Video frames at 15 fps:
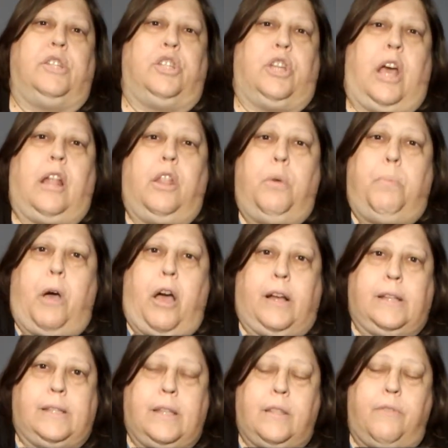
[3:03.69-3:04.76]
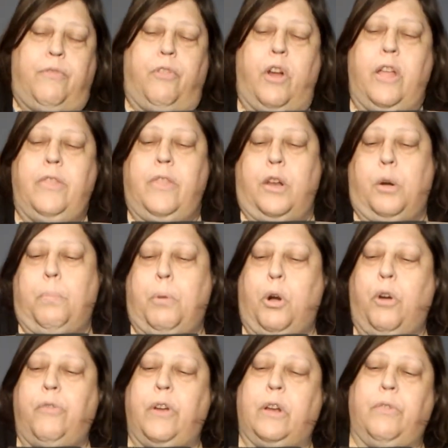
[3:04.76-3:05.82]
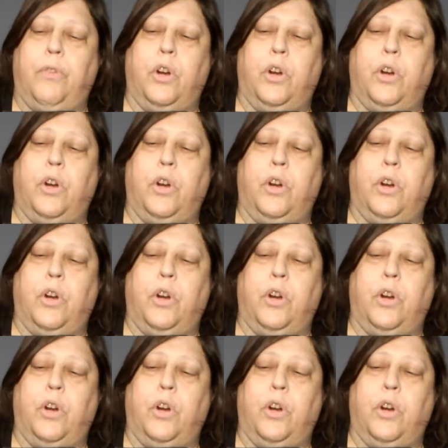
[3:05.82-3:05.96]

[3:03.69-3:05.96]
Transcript: shallow pockets in the front that are perfect